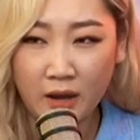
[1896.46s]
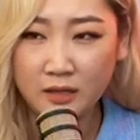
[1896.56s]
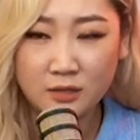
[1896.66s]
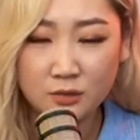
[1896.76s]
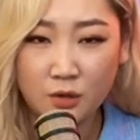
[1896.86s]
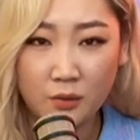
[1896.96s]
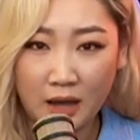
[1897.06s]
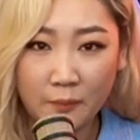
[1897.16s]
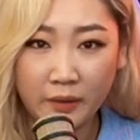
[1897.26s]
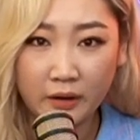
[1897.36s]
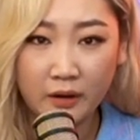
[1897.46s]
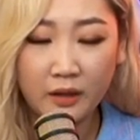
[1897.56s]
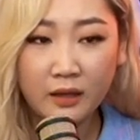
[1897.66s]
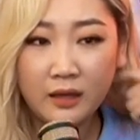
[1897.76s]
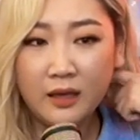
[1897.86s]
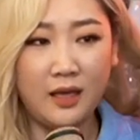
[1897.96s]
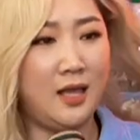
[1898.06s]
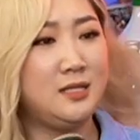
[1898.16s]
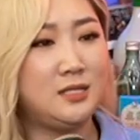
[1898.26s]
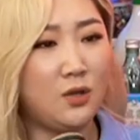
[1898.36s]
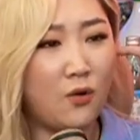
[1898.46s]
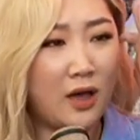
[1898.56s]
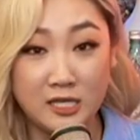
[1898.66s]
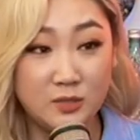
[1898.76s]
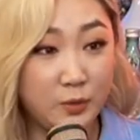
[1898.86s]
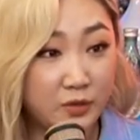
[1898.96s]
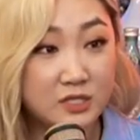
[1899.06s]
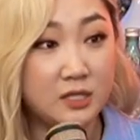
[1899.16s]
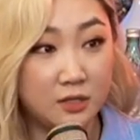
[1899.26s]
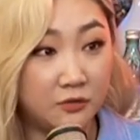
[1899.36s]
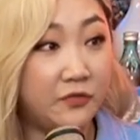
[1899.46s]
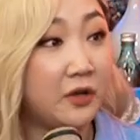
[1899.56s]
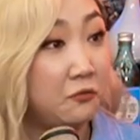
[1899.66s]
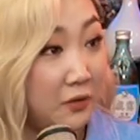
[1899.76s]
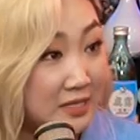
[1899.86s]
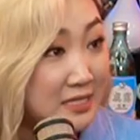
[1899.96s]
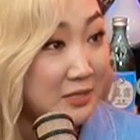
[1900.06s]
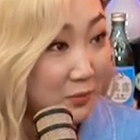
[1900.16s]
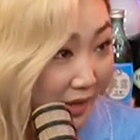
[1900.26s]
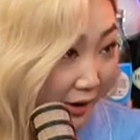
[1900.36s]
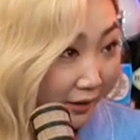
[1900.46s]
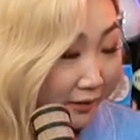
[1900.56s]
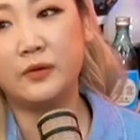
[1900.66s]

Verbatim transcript: I need to know what happened. And so I experienced a little fucking racism there.